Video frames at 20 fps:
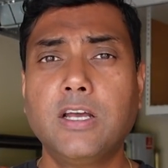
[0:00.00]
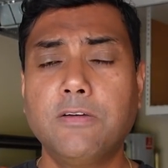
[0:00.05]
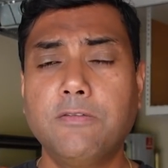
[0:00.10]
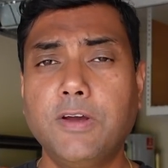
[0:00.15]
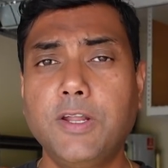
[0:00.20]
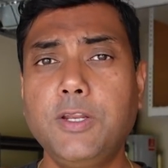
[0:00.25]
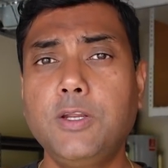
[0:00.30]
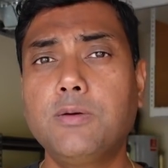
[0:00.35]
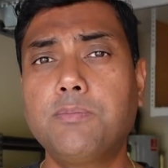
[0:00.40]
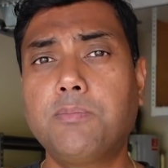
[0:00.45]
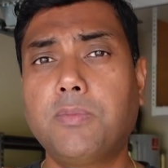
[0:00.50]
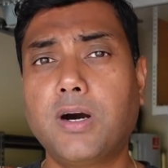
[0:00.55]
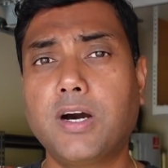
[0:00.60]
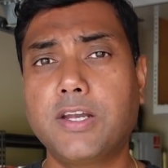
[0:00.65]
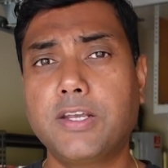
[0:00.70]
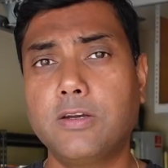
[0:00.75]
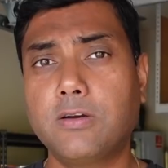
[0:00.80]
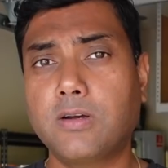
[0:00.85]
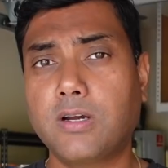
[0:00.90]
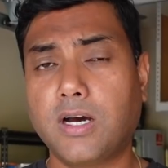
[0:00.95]
when you
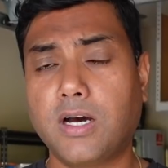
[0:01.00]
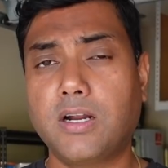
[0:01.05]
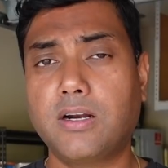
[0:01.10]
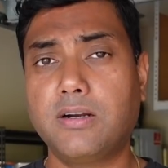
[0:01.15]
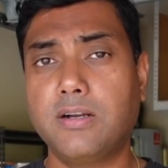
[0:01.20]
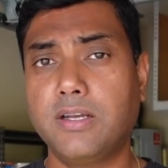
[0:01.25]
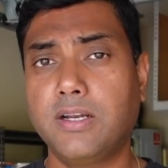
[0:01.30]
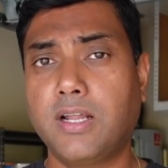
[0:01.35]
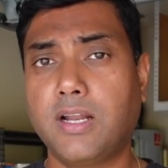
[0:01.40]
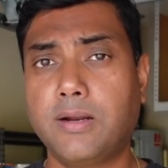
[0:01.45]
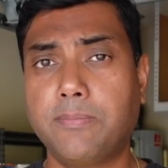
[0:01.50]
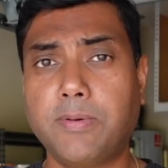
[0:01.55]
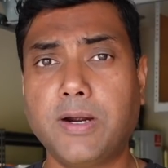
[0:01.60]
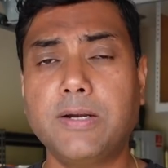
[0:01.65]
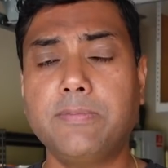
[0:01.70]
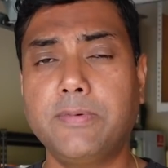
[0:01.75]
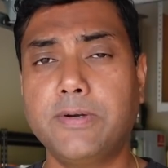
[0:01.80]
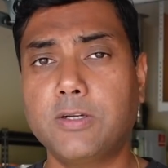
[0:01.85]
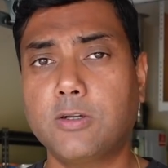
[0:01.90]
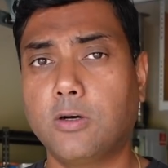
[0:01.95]
park your car in an
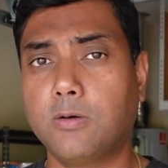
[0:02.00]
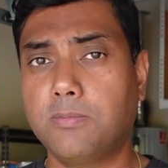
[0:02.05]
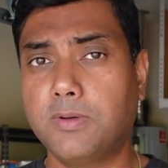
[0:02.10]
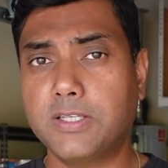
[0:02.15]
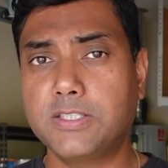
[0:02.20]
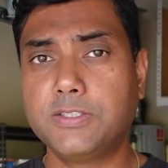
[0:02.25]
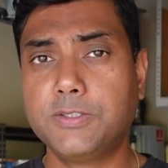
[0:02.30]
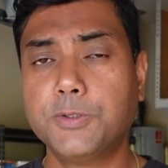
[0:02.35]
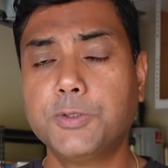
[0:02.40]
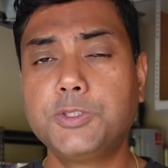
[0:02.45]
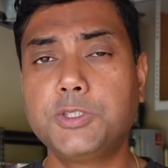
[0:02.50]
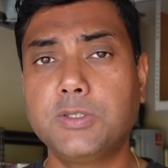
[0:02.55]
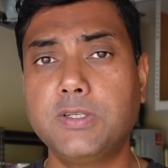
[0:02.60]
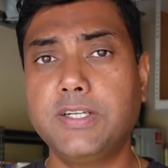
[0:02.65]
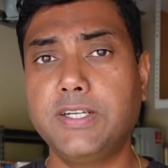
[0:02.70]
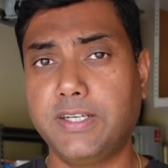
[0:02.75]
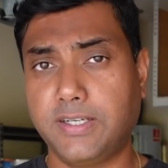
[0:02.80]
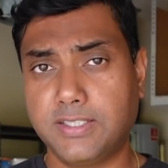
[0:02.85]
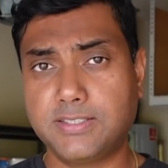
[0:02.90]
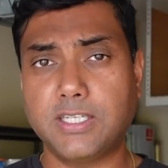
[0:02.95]
apartment complex,
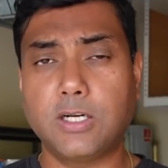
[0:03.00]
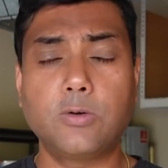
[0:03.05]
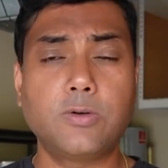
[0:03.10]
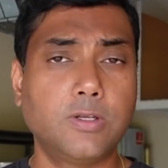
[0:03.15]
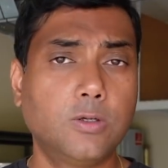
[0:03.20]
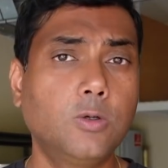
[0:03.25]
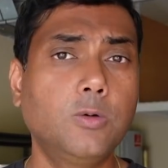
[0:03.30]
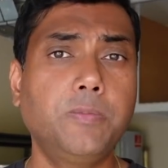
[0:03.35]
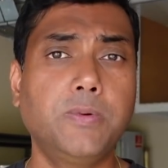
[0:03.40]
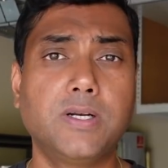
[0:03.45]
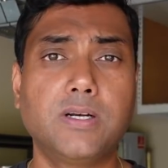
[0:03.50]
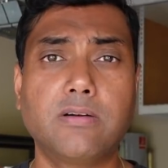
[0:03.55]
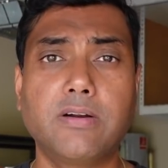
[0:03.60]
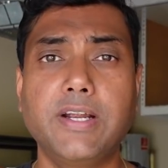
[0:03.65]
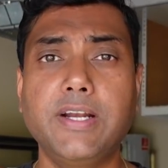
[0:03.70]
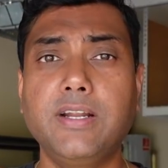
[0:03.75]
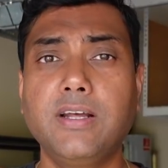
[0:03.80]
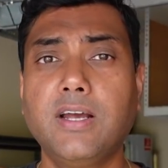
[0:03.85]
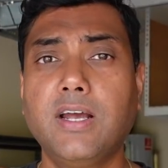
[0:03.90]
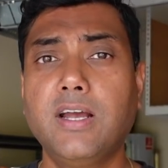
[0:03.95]
usually it is out and open,
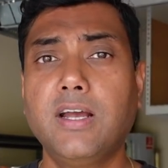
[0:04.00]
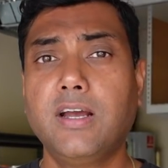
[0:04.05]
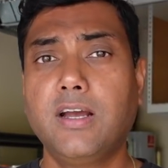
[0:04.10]
right?